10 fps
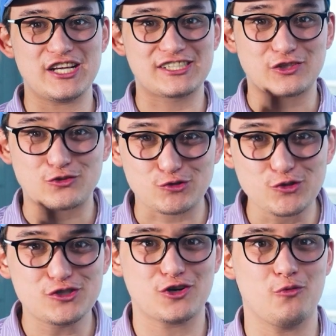is
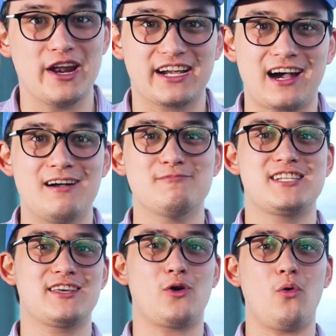crucial when it comes
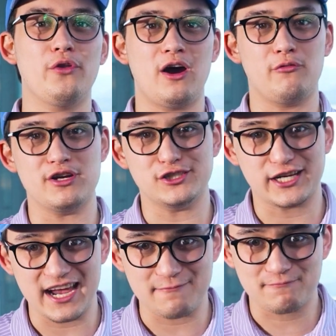to the cold outreach
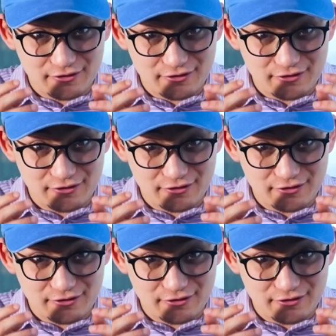game.